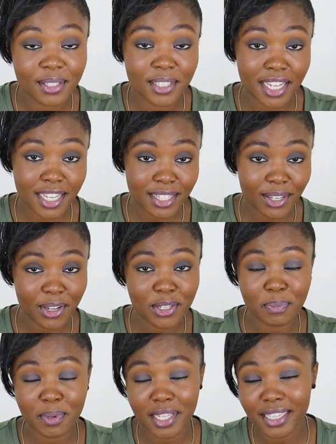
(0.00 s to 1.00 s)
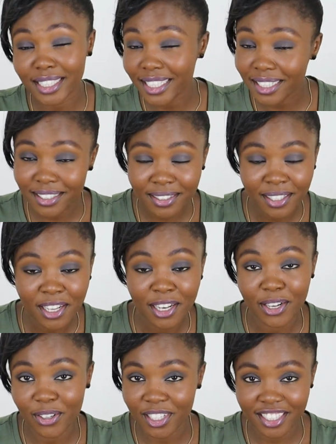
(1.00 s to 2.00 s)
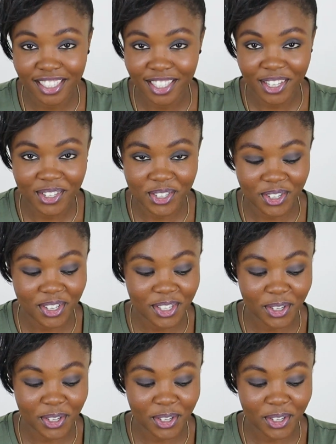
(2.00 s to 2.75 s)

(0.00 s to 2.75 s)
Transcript: Today is going to be a little longer than usual,